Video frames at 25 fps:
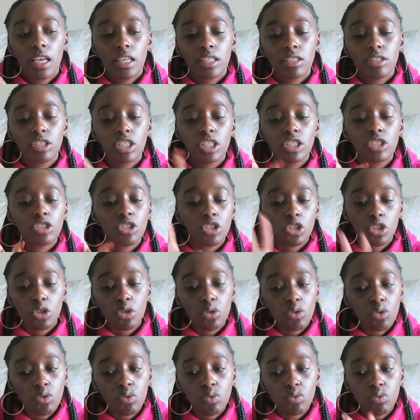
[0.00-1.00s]
since
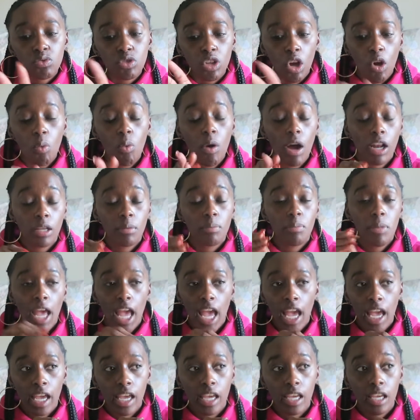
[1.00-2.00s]
you don't want to
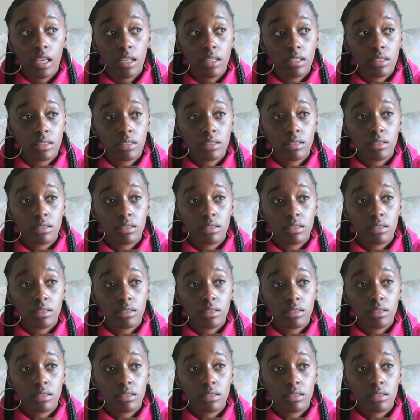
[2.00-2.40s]
pay,